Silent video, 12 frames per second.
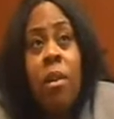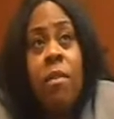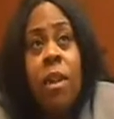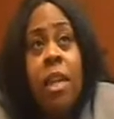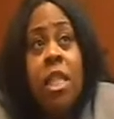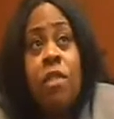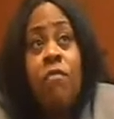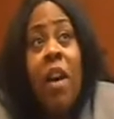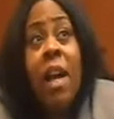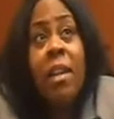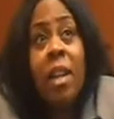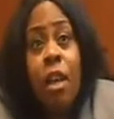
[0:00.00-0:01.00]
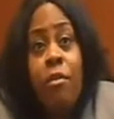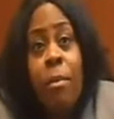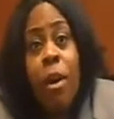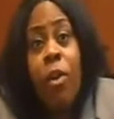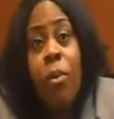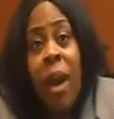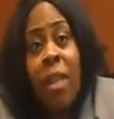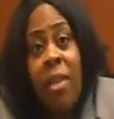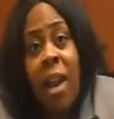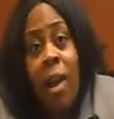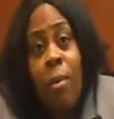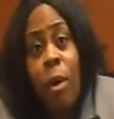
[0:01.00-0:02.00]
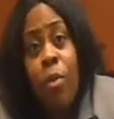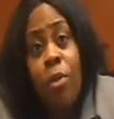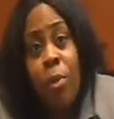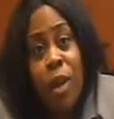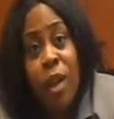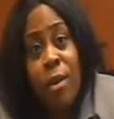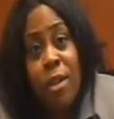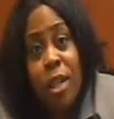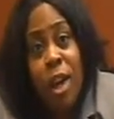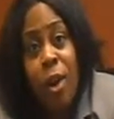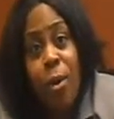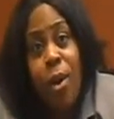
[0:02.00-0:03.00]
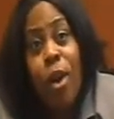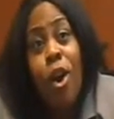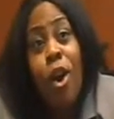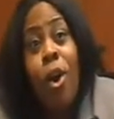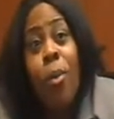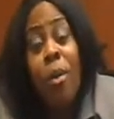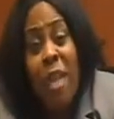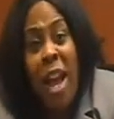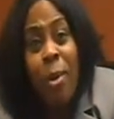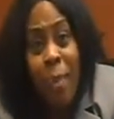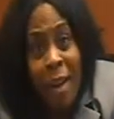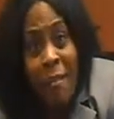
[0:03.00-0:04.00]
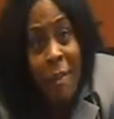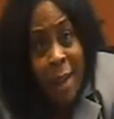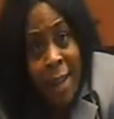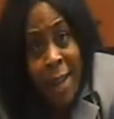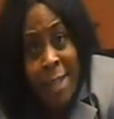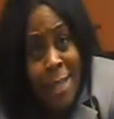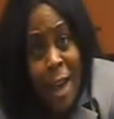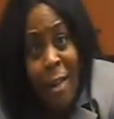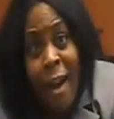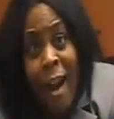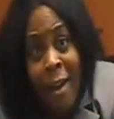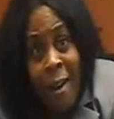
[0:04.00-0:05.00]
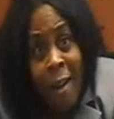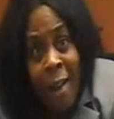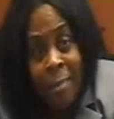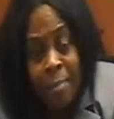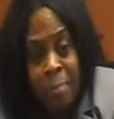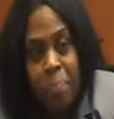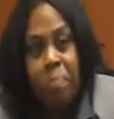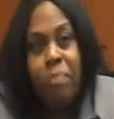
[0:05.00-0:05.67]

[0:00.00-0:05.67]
previous funding from a grant that I wrote 3 years ago. Well, that grant funding is now gone.